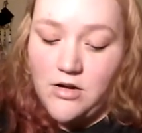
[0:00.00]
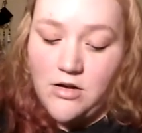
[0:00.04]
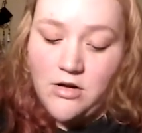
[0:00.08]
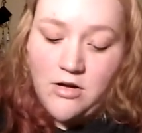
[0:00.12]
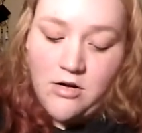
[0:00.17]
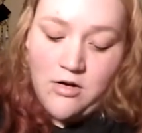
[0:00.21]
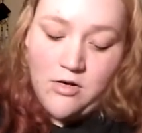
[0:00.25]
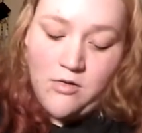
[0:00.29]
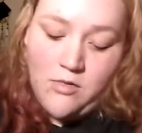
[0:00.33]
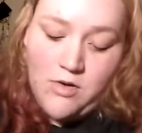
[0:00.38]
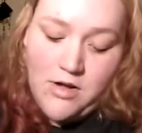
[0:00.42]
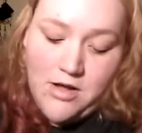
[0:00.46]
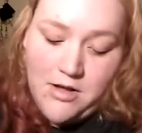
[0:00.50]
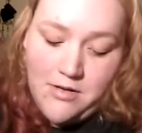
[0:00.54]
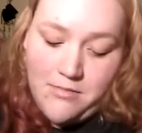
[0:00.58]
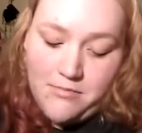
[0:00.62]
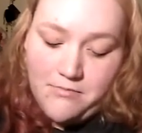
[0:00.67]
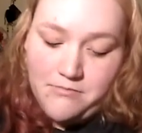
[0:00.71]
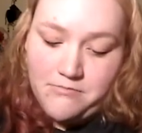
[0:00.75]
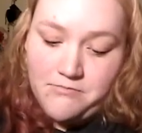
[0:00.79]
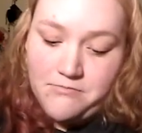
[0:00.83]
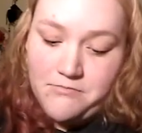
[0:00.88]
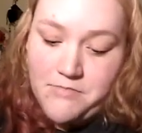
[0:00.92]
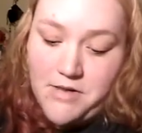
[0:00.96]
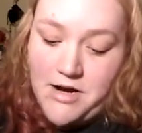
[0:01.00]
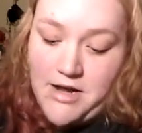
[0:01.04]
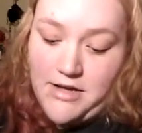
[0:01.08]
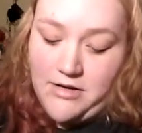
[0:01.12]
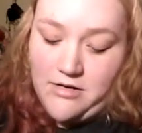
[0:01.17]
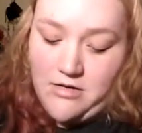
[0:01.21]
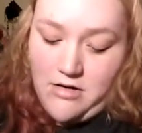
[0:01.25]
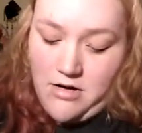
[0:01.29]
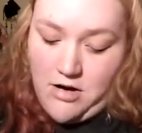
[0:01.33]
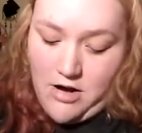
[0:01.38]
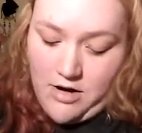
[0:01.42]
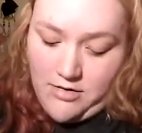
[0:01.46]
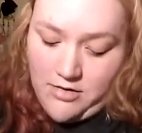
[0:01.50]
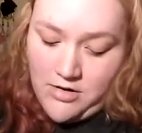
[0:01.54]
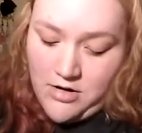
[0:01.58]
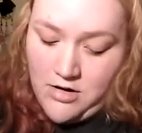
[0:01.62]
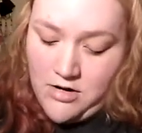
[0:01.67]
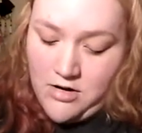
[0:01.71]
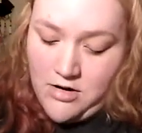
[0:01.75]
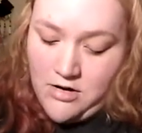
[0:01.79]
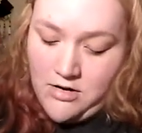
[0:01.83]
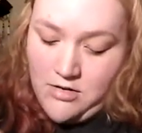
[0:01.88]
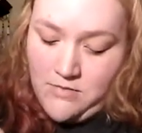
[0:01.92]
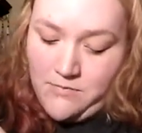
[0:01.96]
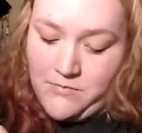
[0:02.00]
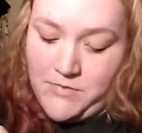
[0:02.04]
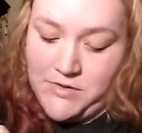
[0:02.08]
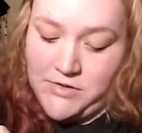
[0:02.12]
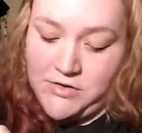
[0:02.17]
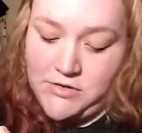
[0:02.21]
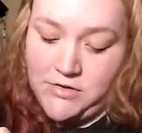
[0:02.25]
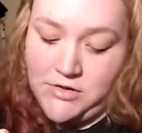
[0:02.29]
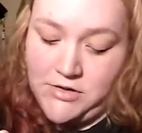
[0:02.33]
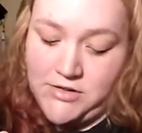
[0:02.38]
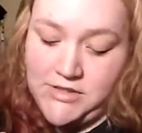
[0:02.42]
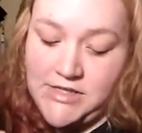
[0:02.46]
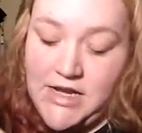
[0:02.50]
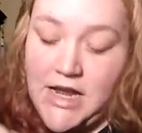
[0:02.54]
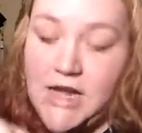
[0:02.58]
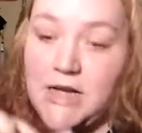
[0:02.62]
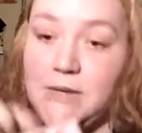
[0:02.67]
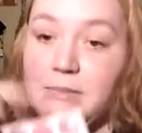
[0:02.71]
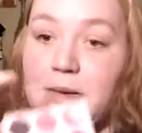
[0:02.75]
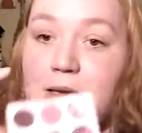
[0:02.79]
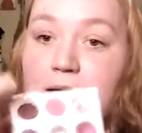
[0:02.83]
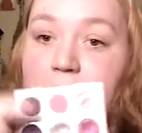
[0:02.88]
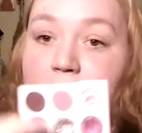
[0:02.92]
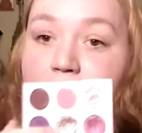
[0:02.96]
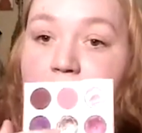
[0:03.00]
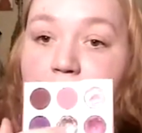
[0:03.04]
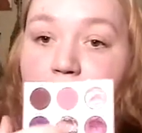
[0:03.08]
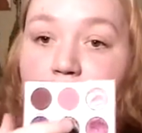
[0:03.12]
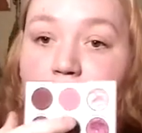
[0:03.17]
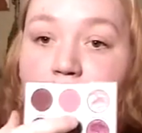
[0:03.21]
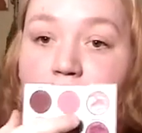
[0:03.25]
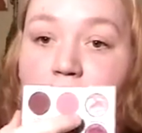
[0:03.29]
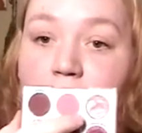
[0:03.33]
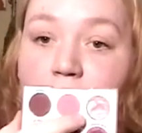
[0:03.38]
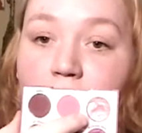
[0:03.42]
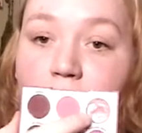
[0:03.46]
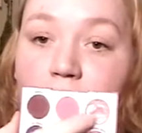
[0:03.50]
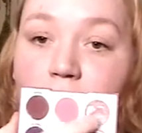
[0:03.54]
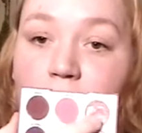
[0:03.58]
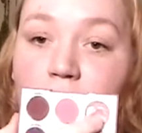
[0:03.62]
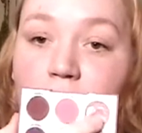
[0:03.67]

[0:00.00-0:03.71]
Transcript: Oh my god. Mr. Sandman down here,